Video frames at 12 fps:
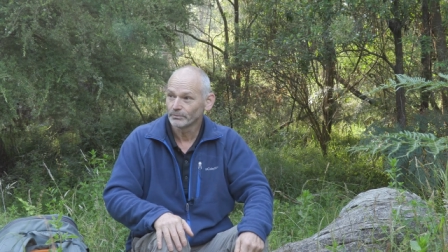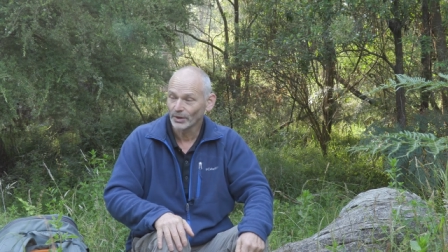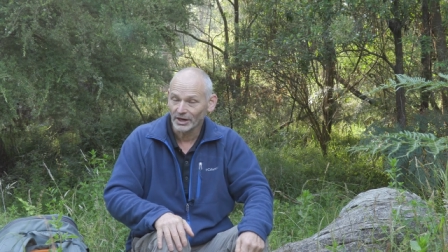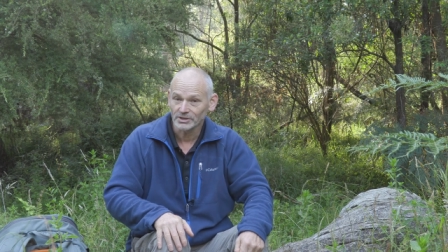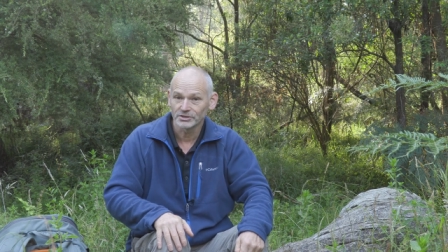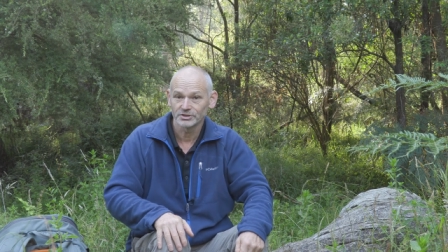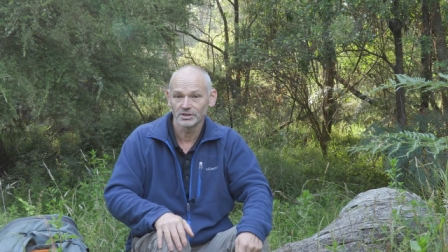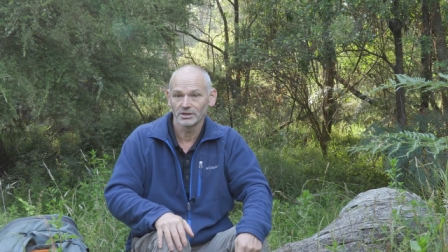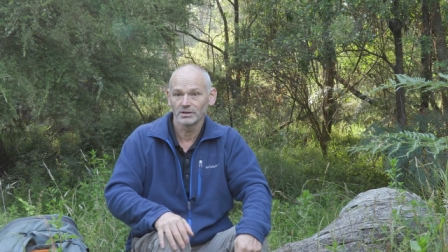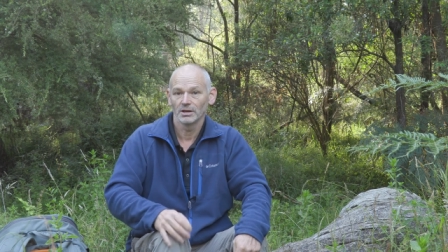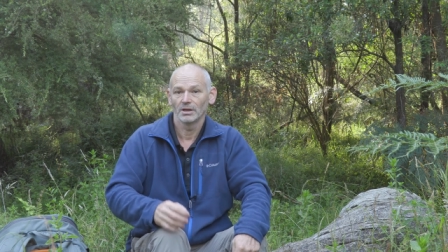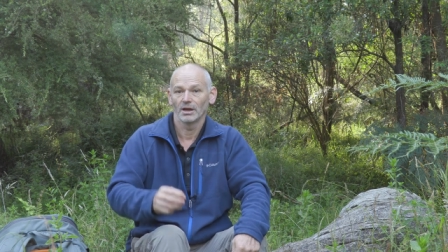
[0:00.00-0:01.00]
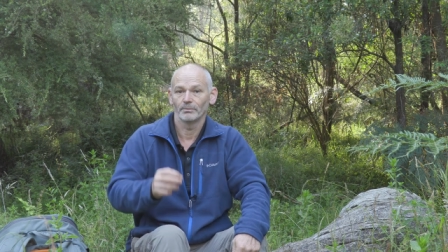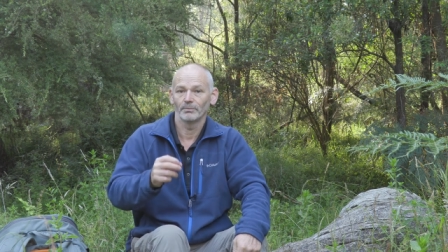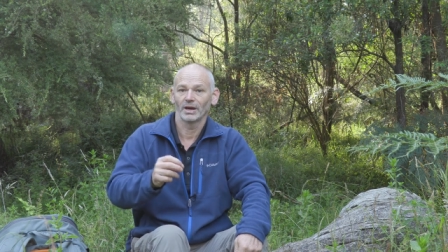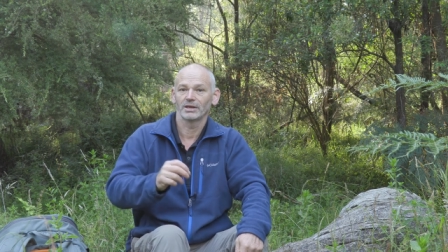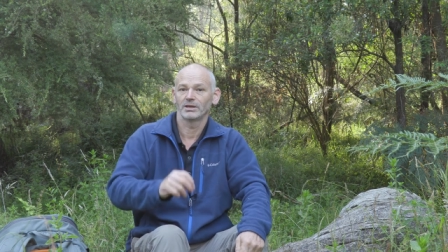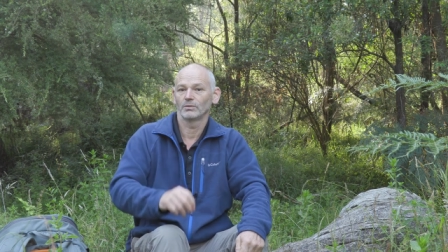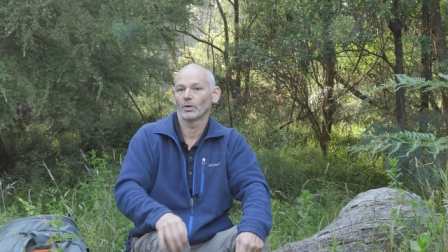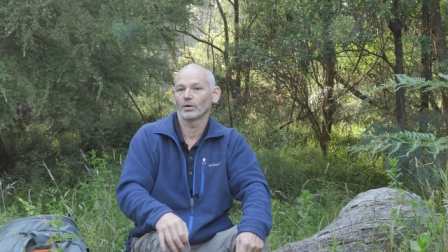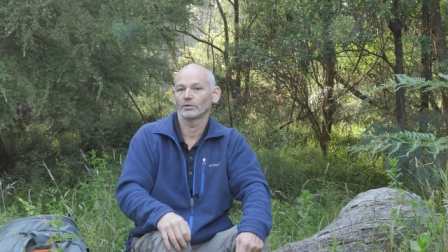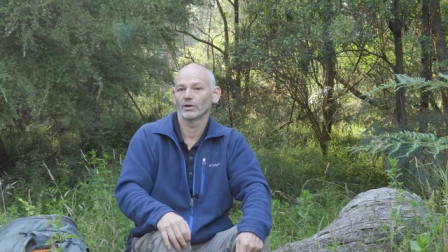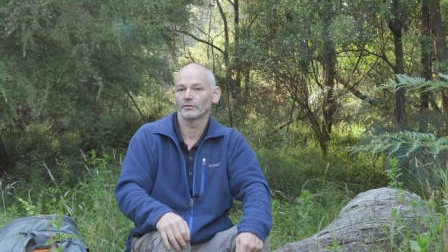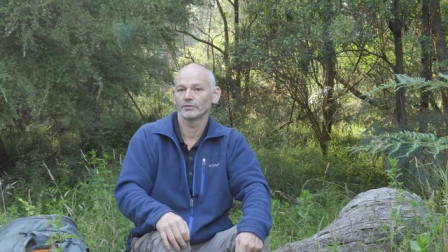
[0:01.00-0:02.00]
practicing at making
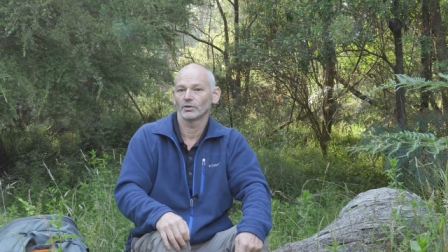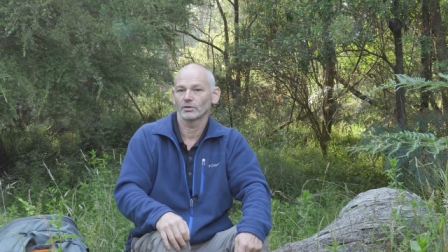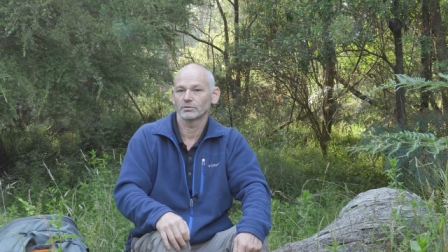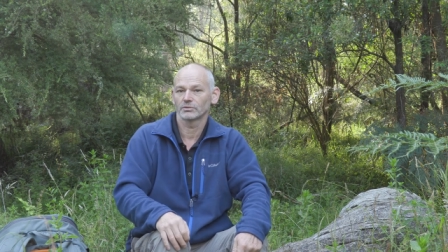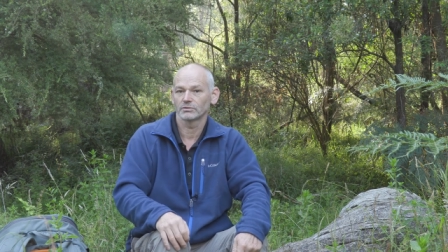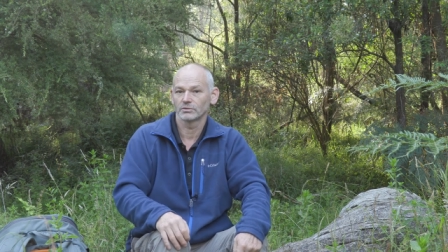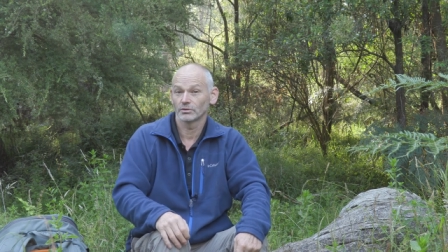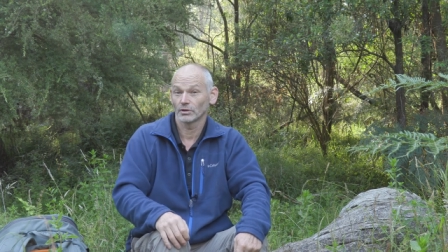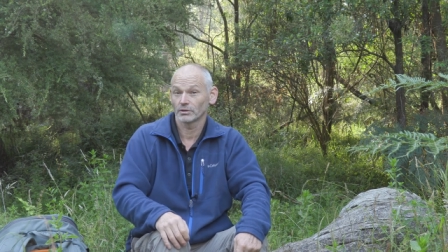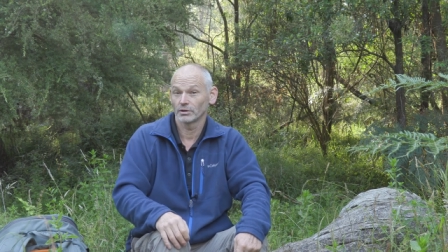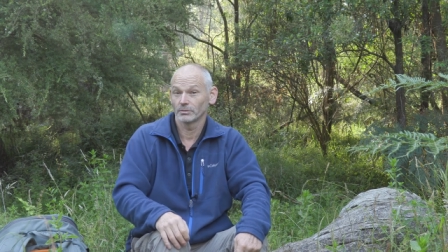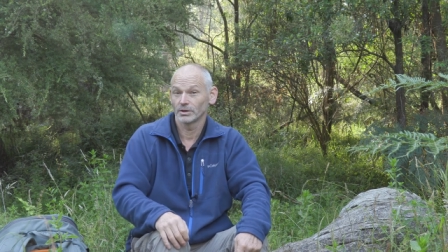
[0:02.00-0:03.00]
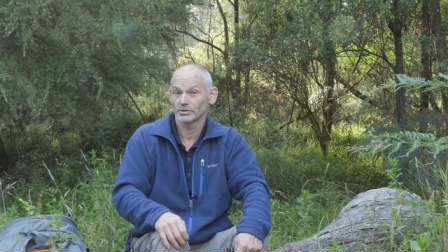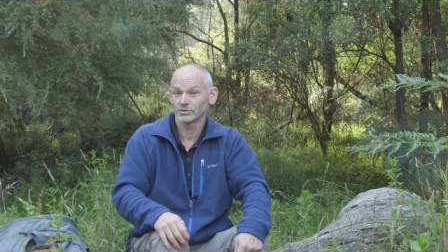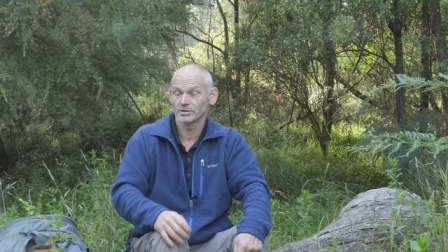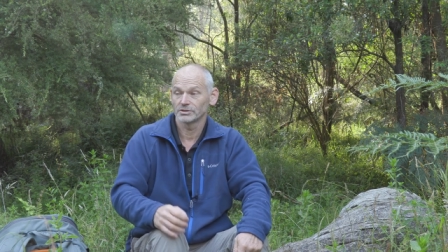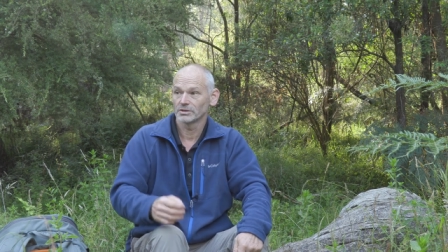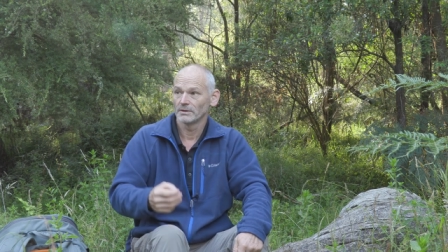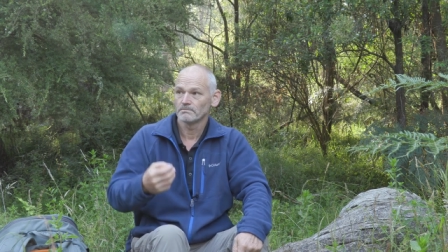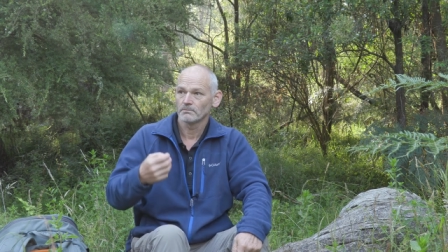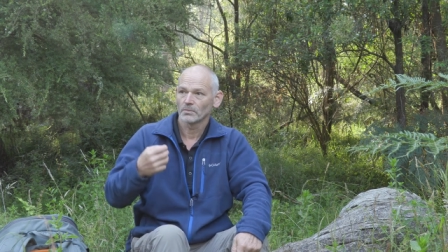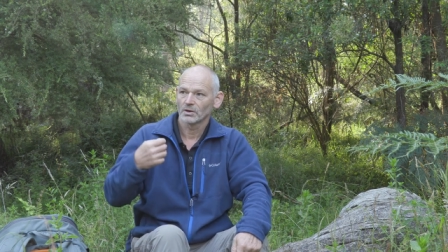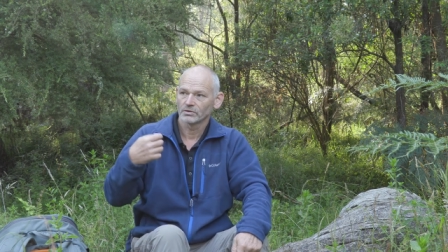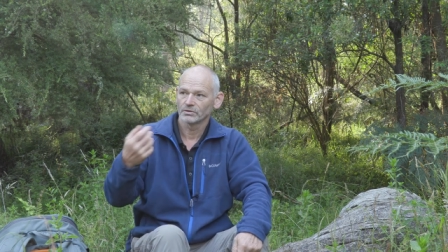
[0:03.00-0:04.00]
wildlife doc documentaries,
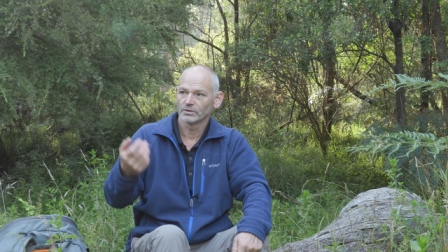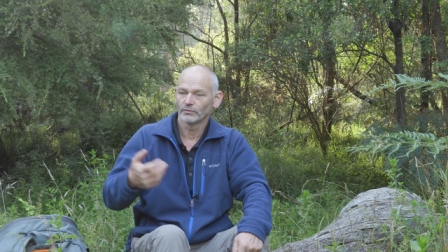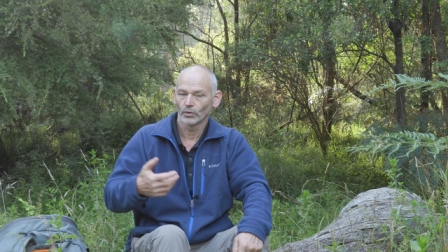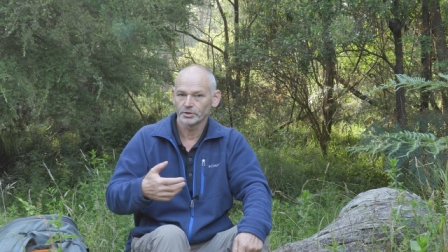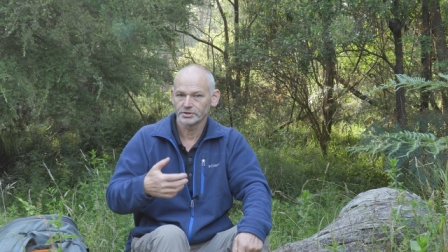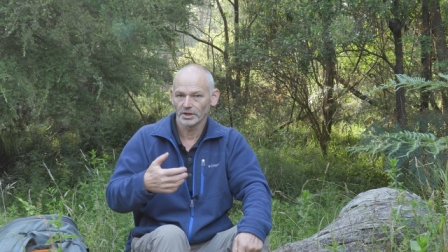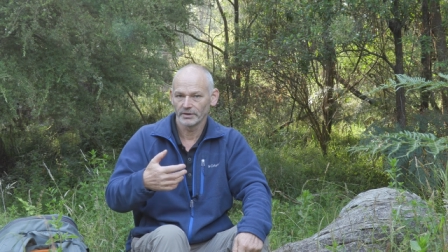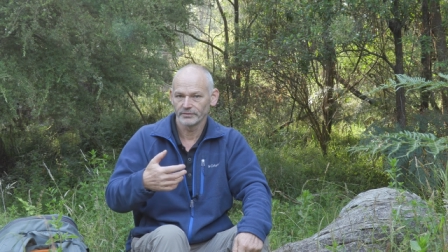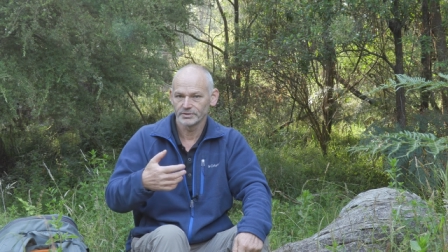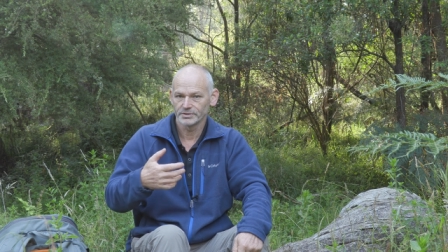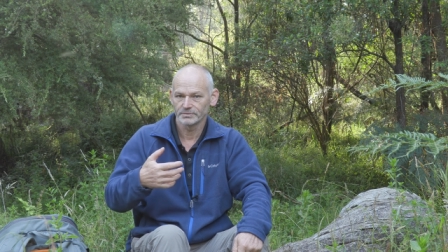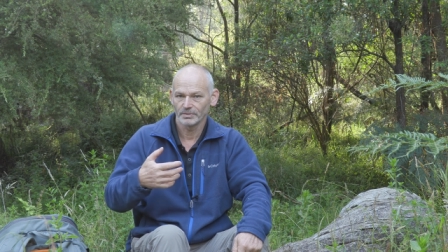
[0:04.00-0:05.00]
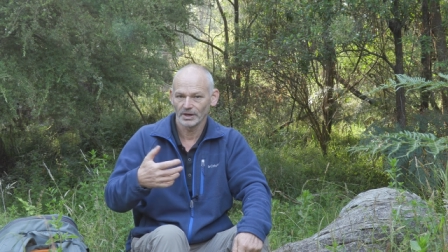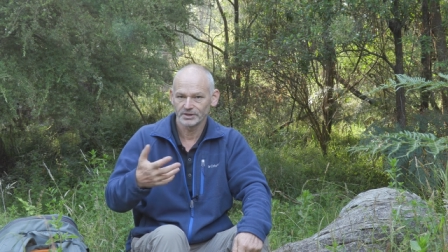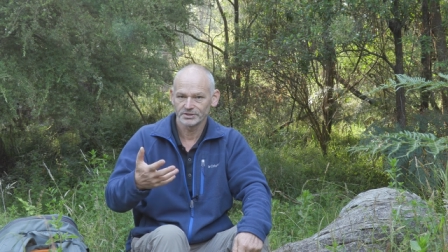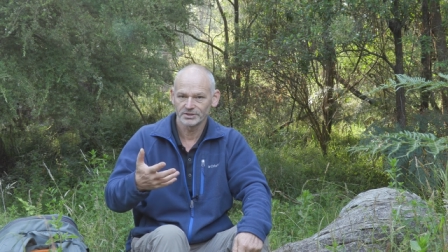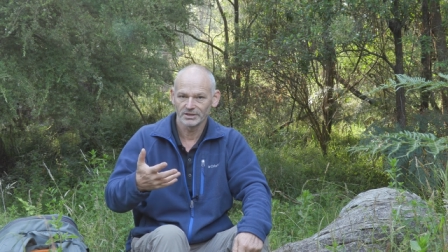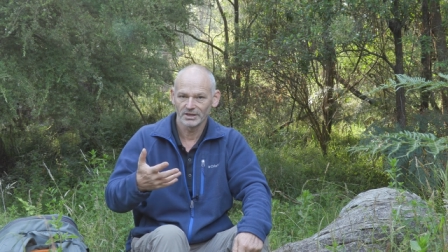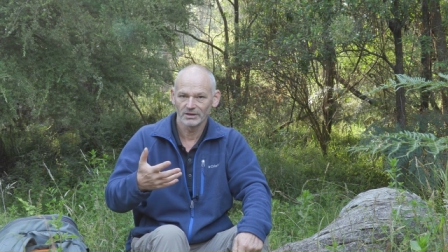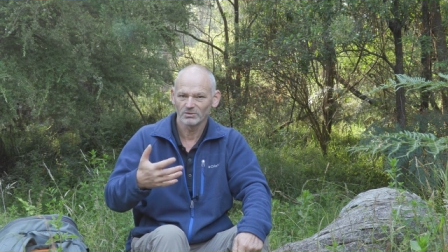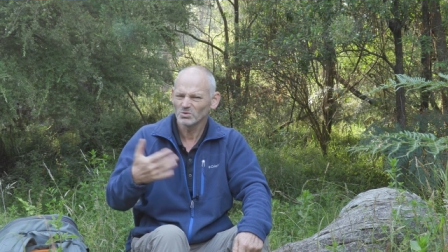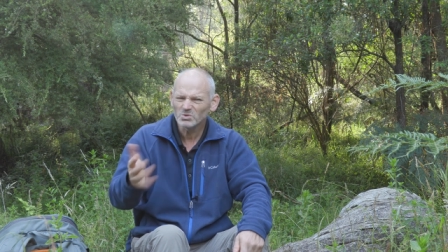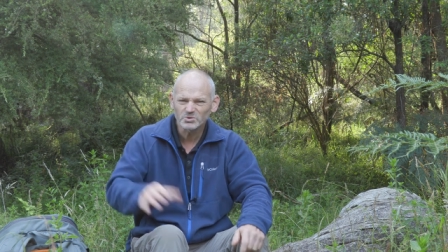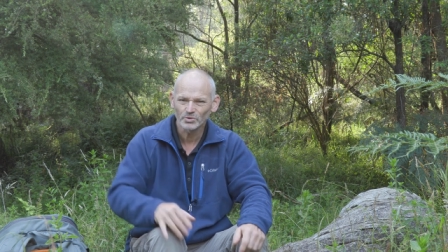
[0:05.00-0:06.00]
doing voiceovers, practicing there,
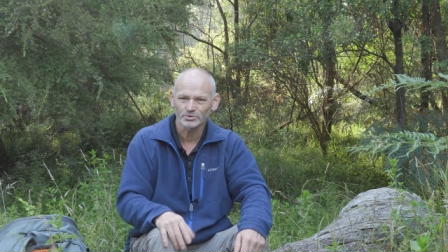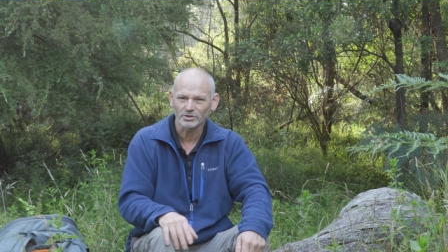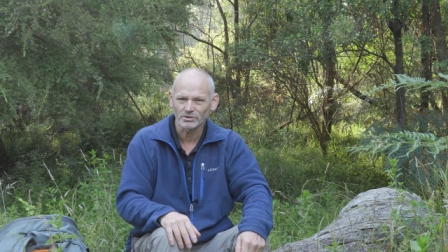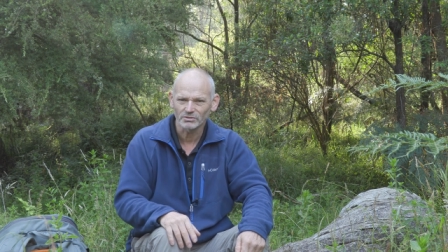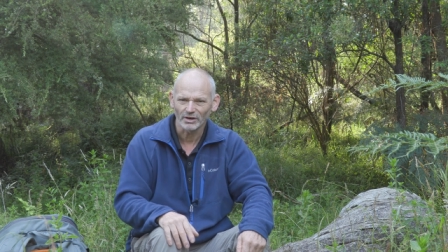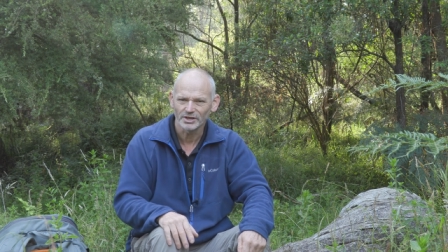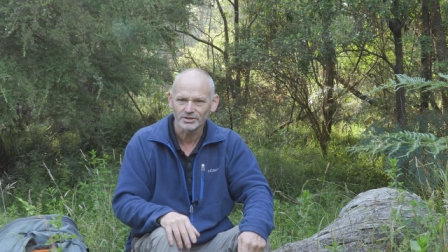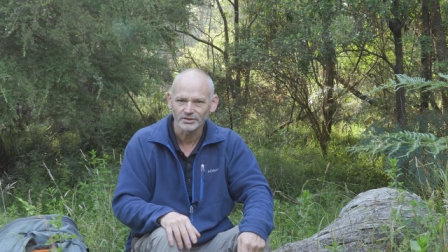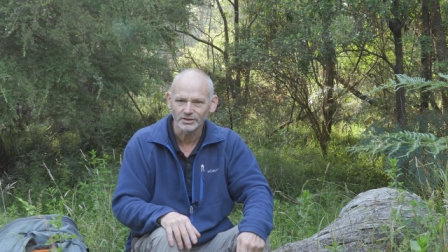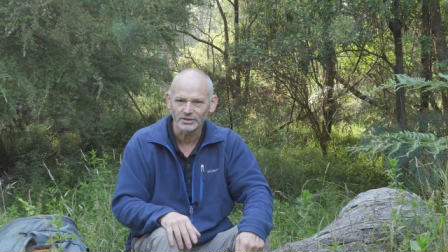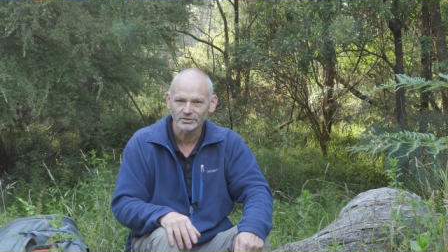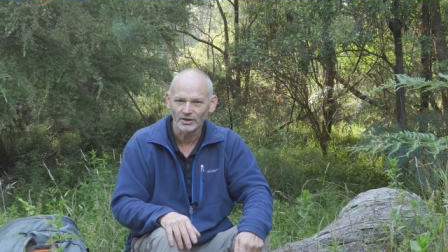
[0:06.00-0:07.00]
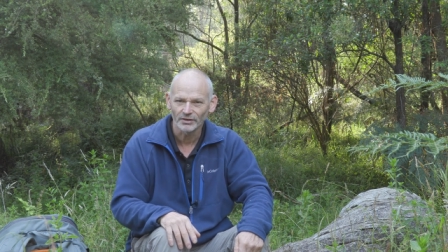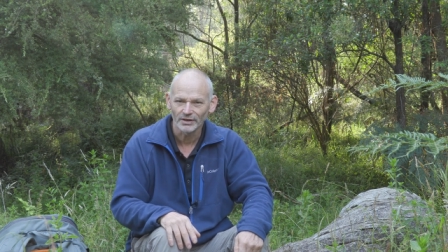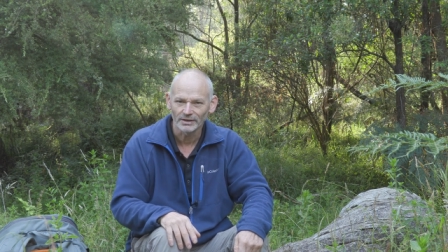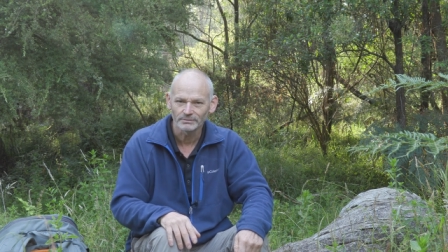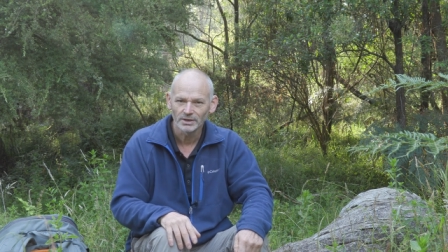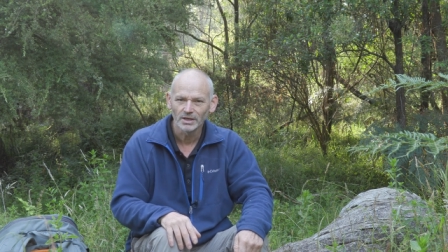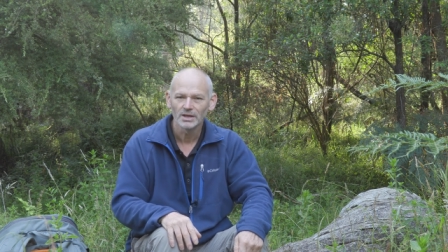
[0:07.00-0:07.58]
all sorts of crazy things like that.